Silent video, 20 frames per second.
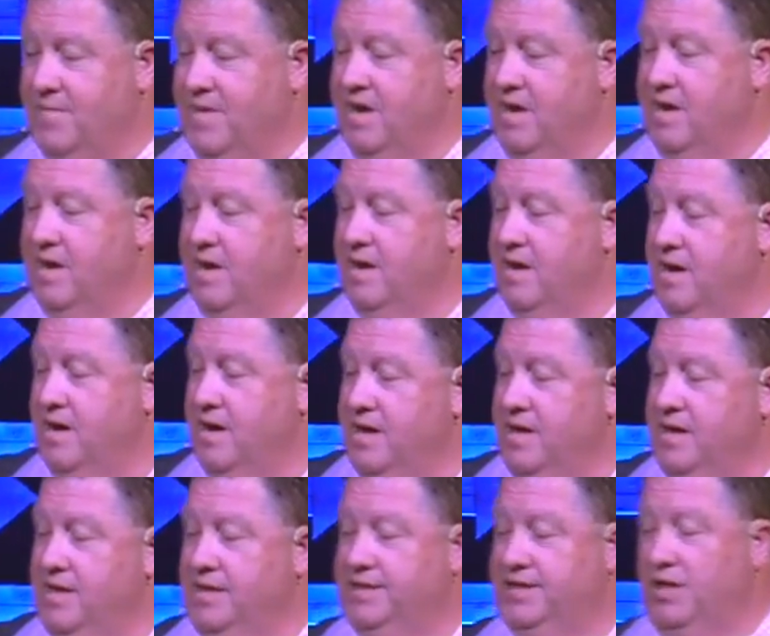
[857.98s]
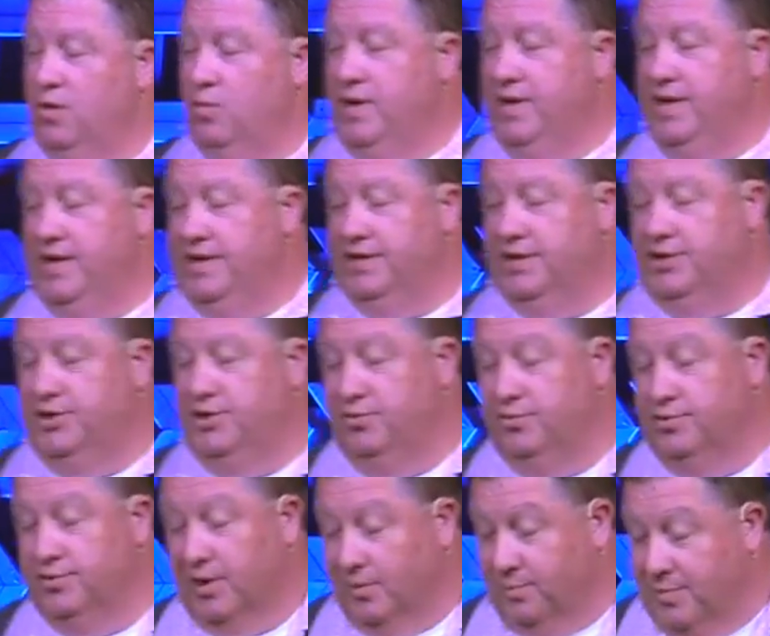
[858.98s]
You see, we need to
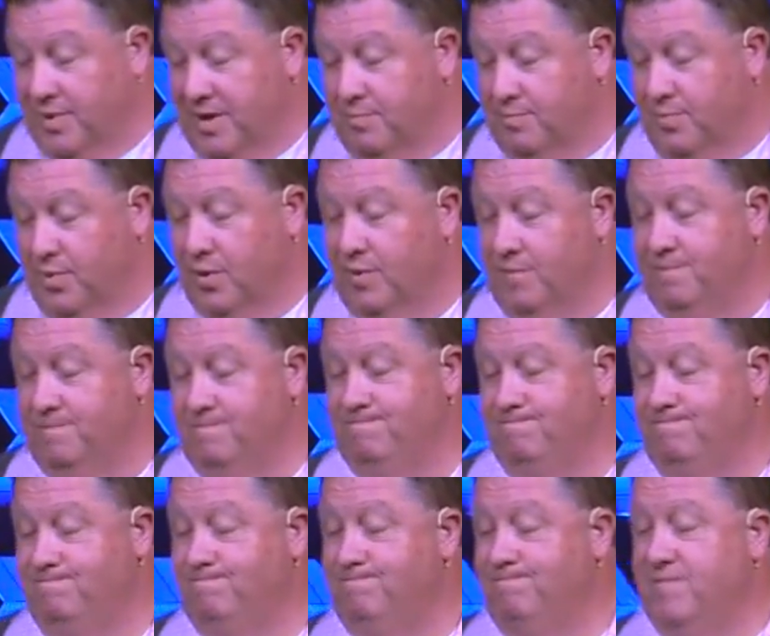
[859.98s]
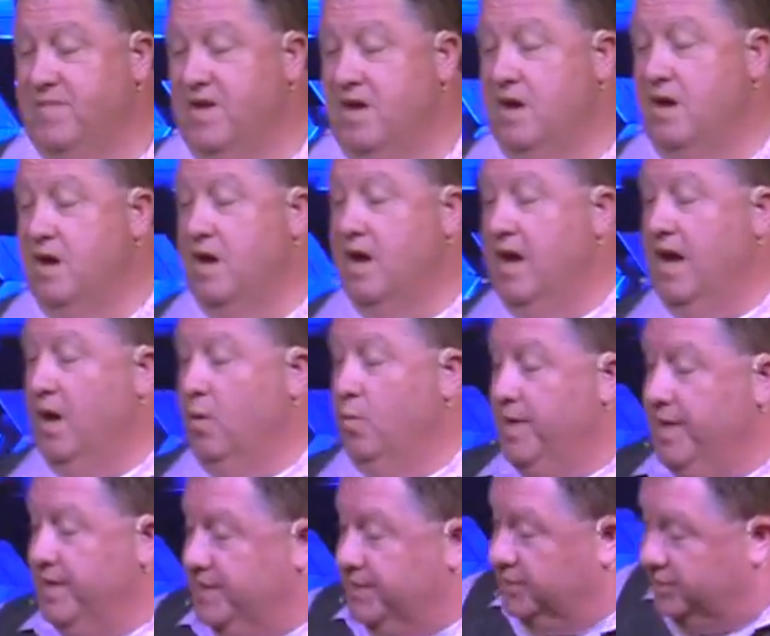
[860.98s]
choose our people. And
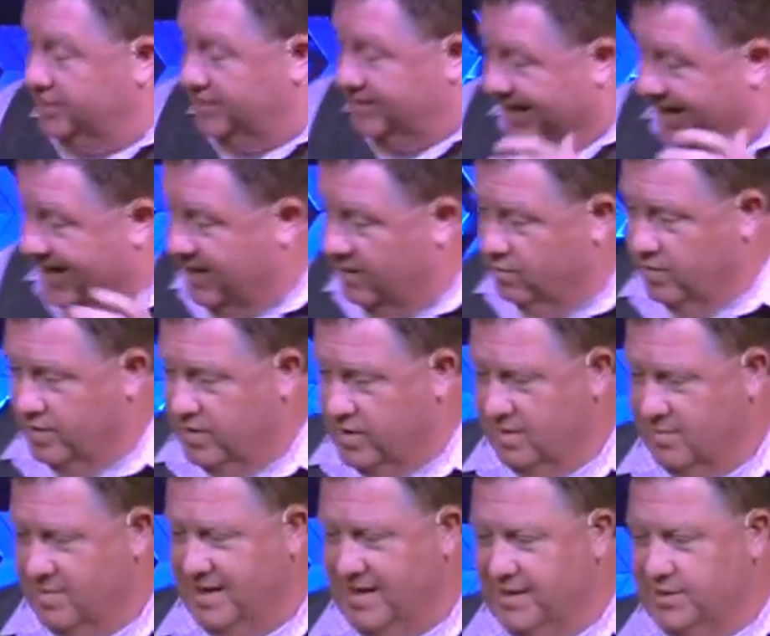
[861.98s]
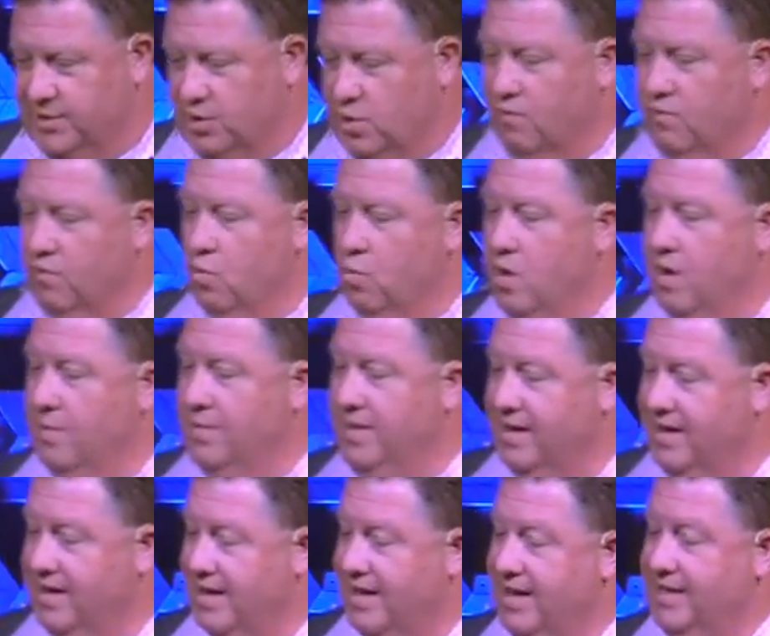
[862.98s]
we need to stand with them against
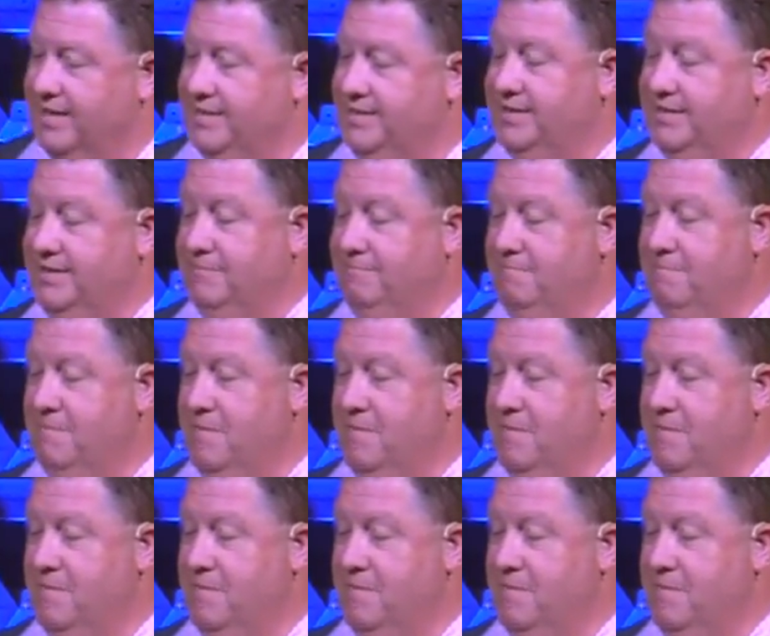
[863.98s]
overwhelming odds.